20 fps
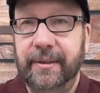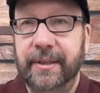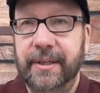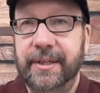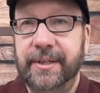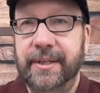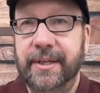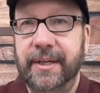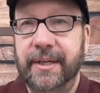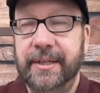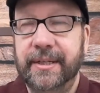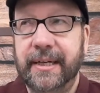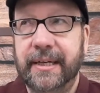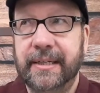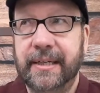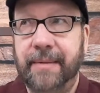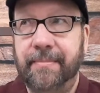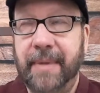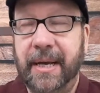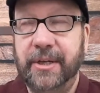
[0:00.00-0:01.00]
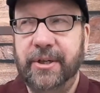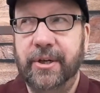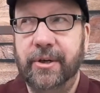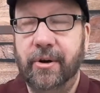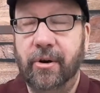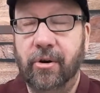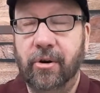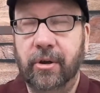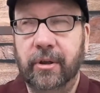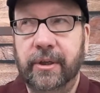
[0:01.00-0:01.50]
This is, as I mentioned
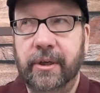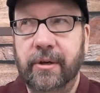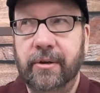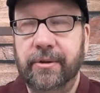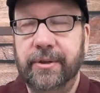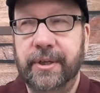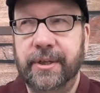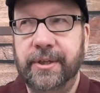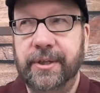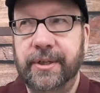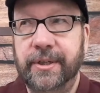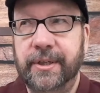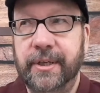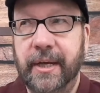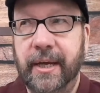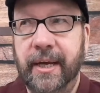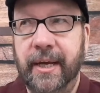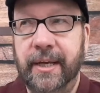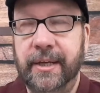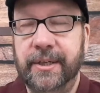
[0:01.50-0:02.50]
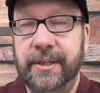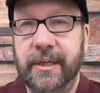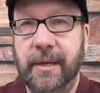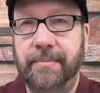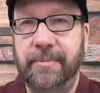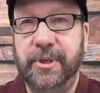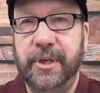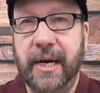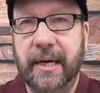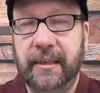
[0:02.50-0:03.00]
earlier, this is a
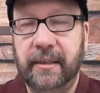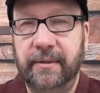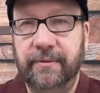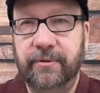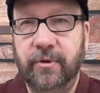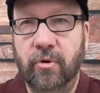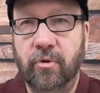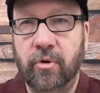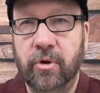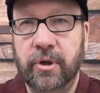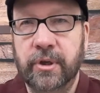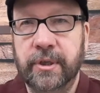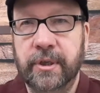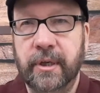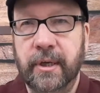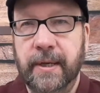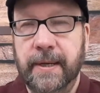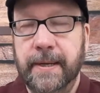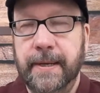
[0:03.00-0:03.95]
subjective course.